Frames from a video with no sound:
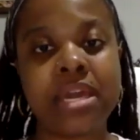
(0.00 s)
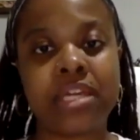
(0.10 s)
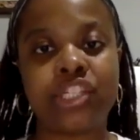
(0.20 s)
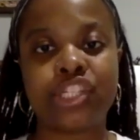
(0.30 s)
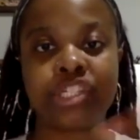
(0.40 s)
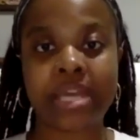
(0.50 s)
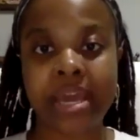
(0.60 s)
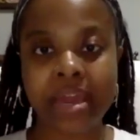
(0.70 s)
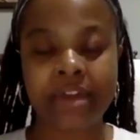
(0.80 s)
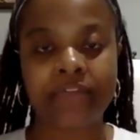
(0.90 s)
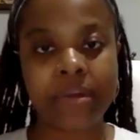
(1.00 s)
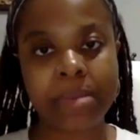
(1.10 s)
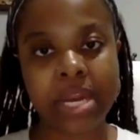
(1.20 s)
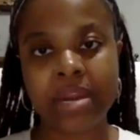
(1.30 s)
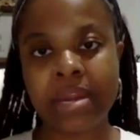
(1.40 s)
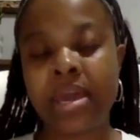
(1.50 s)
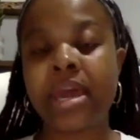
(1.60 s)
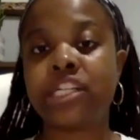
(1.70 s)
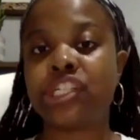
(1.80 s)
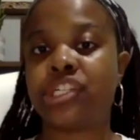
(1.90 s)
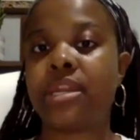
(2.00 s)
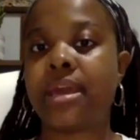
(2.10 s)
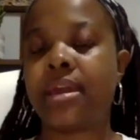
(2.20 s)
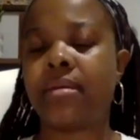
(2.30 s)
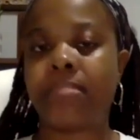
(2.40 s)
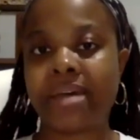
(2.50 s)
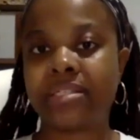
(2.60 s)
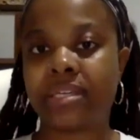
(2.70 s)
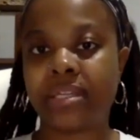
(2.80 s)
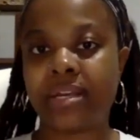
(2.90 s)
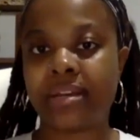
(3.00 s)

it's shtay feminine and shnei masculine.